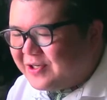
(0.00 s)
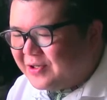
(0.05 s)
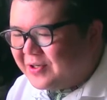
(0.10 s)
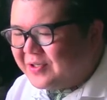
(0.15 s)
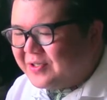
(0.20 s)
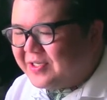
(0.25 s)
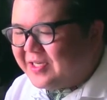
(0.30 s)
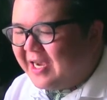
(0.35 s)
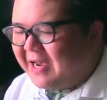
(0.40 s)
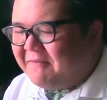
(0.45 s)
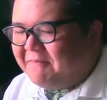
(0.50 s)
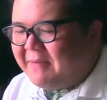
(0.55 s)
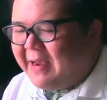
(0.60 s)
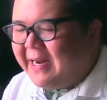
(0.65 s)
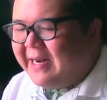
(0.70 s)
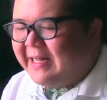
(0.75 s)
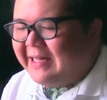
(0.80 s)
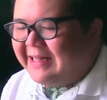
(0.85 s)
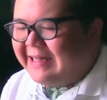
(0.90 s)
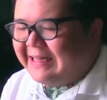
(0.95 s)
can see, I've
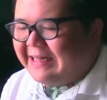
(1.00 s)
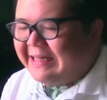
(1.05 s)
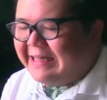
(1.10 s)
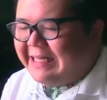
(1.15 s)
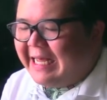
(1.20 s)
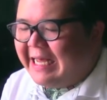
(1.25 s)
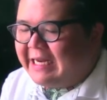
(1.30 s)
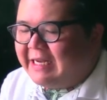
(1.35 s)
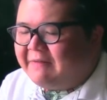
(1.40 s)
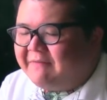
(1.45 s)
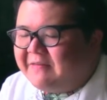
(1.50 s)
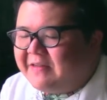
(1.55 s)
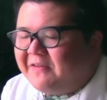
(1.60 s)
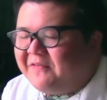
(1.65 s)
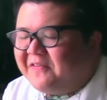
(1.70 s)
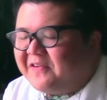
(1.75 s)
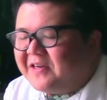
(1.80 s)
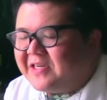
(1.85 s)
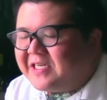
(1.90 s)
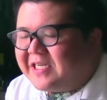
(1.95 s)
made a lot of
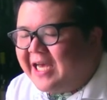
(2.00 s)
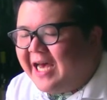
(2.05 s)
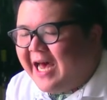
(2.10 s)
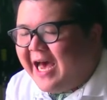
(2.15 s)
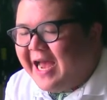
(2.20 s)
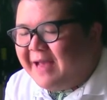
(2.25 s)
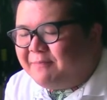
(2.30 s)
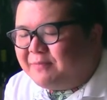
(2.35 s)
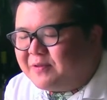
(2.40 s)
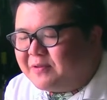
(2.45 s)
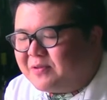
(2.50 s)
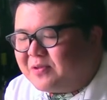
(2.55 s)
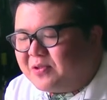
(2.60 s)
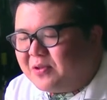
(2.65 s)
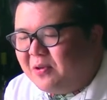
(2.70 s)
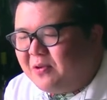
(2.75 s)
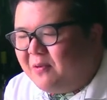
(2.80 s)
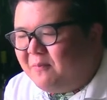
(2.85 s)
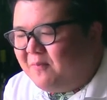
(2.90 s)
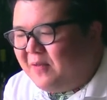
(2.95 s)
different types of
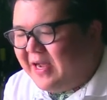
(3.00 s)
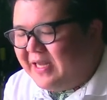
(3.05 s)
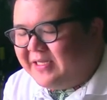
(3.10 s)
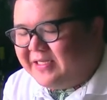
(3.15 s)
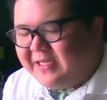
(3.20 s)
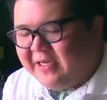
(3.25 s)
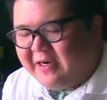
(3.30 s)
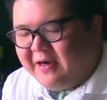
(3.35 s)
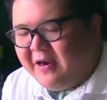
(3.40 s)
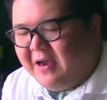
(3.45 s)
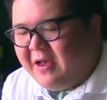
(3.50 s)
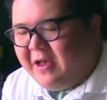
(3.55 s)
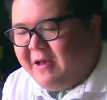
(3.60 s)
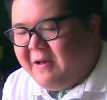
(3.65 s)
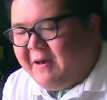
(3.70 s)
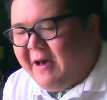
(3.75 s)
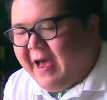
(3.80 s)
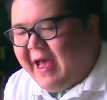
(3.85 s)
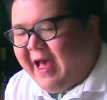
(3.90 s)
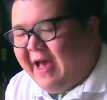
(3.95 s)
soda breads here.
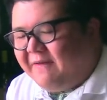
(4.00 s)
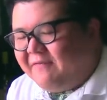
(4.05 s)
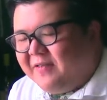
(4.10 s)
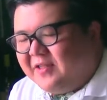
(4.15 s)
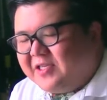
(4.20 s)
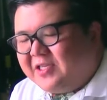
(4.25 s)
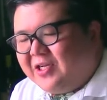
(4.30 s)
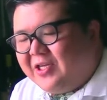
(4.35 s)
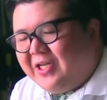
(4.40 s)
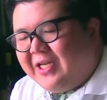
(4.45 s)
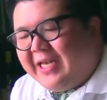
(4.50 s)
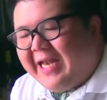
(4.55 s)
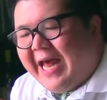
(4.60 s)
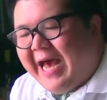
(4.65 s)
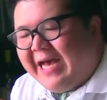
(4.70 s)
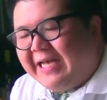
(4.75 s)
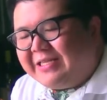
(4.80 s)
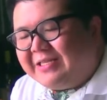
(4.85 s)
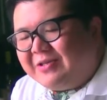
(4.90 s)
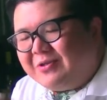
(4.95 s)
I have this
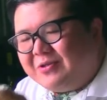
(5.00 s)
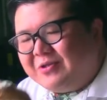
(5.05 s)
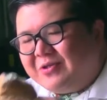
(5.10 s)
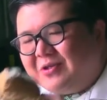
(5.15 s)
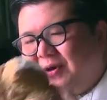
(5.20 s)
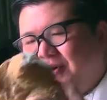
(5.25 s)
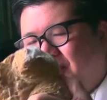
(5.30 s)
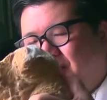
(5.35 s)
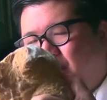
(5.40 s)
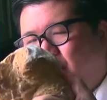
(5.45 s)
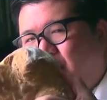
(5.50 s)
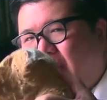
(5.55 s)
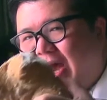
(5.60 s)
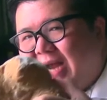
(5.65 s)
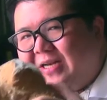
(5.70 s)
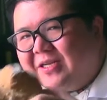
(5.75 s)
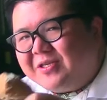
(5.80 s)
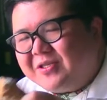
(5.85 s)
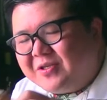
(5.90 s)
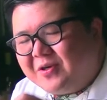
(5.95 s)
classic
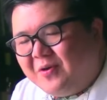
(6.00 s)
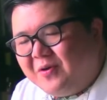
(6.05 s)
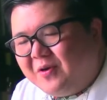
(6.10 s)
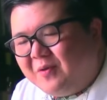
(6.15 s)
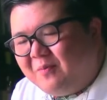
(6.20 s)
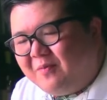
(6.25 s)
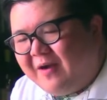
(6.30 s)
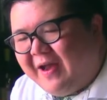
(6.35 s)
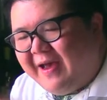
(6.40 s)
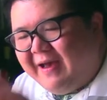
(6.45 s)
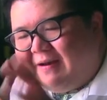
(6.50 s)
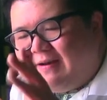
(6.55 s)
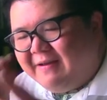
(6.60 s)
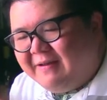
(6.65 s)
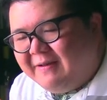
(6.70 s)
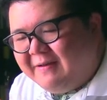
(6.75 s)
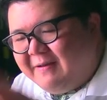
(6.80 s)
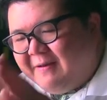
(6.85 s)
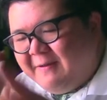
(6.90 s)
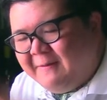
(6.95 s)
white soda
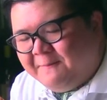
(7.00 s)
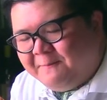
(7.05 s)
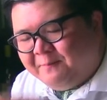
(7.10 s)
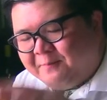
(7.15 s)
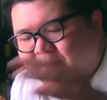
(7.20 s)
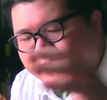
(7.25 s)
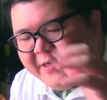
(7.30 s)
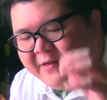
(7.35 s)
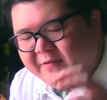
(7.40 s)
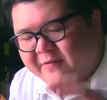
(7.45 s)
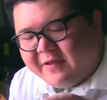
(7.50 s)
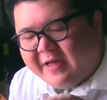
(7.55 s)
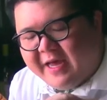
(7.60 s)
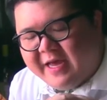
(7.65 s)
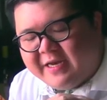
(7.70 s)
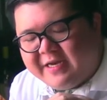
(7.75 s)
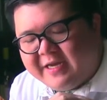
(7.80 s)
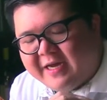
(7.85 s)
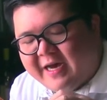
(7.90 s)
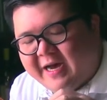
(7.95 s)
bread,
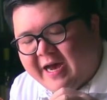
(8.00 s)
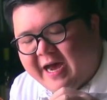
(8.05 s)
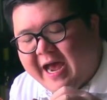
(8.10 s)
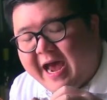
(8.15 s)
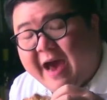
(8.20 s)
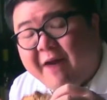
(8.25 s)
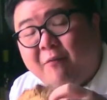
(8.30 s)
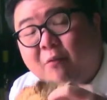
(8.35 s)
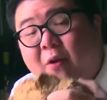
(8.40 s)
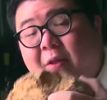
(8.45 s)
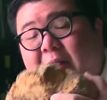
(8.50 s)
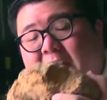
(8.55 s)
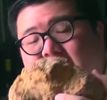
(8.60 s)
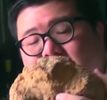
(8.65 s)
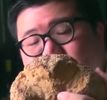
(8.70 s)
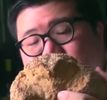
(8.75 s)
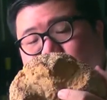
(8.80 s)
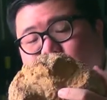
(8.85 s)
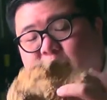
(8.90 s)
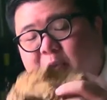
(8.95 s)
and I have one that
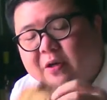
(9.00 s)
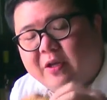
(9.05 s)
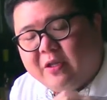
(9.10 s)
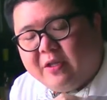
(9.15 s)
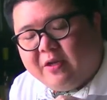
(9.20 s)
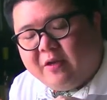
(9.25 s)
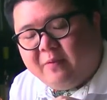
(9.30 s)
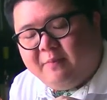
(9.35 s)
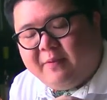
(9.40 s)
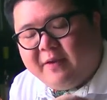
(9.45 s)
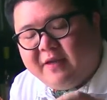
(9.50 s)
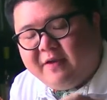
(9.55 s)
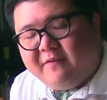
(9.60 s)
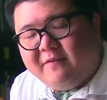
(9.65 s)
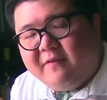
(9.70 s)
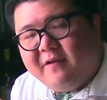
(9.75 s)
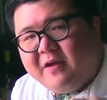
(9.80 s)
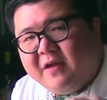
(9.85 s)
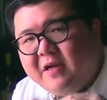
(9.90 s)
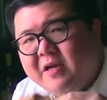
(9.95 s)
I just put a little bit
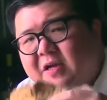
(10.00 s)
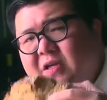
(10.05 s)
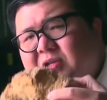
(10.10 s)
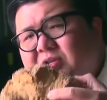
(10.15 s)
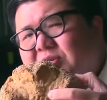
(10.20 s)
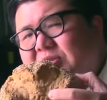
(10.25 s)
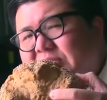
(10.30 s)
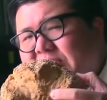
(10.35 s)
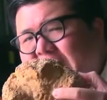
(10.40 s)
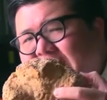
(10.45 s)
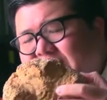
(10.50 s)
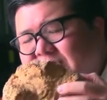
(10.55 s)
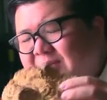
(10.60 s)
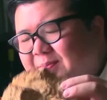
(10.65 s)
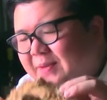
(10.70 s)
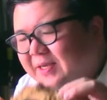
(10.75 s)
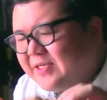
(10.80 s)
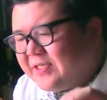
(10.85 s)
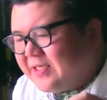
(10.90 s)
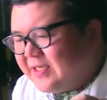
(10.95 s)
of
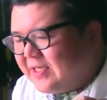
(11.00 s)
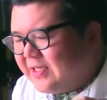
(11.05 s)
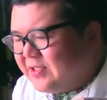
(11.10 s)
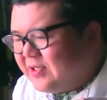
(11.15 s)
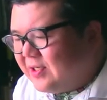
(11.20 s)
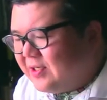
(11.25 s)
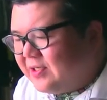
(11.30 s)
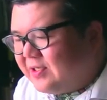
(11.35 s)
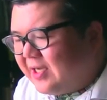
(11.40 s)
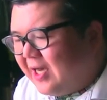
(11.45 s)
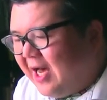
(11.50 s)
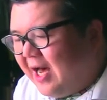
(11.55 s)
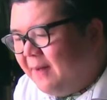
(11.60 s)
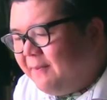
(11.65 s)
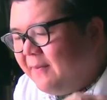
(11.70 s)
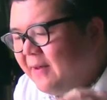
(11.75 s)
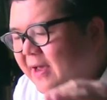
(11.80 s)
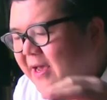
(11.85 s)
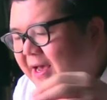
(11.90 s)
sesame seeds on top.